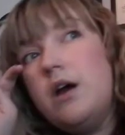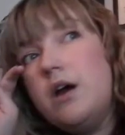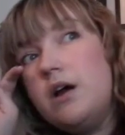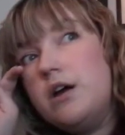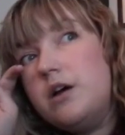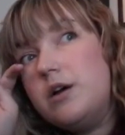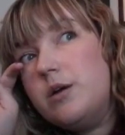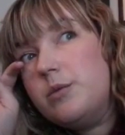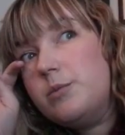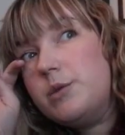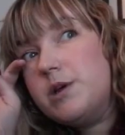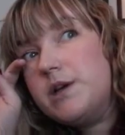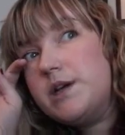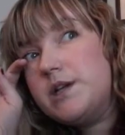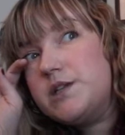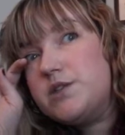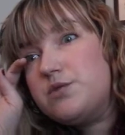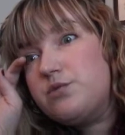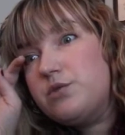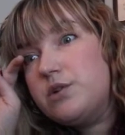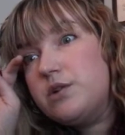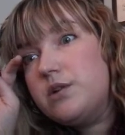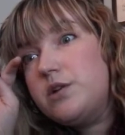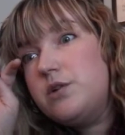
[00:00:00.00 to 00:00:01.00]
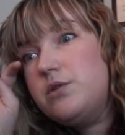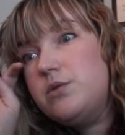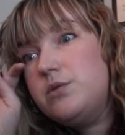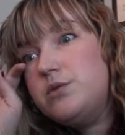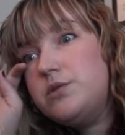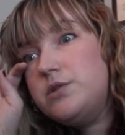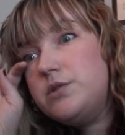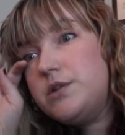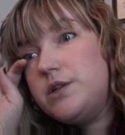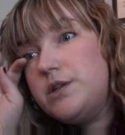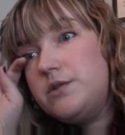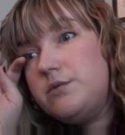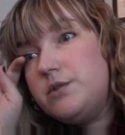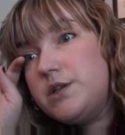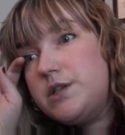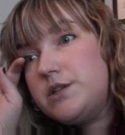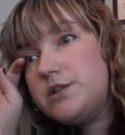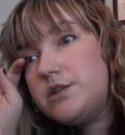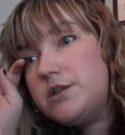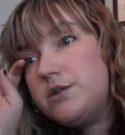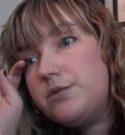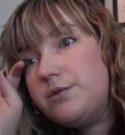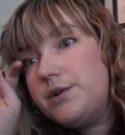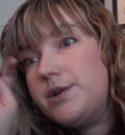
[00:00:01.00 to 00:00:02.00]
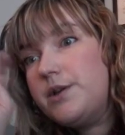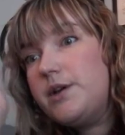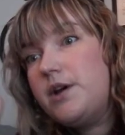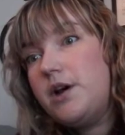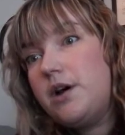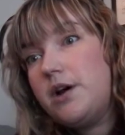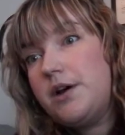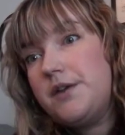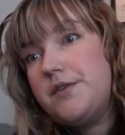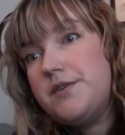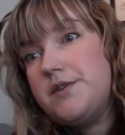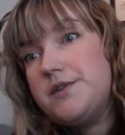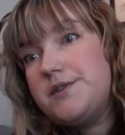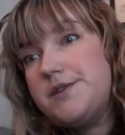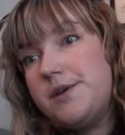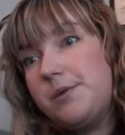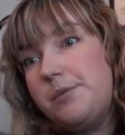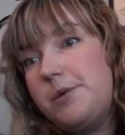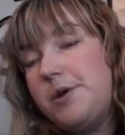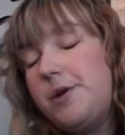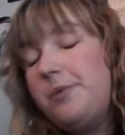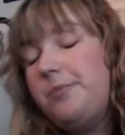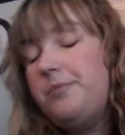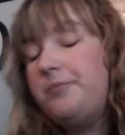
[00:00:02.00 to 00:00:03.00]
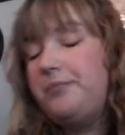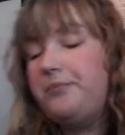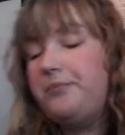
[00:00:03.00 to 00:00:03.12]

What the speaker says: It gets really cold during the winter and really hot in the summer.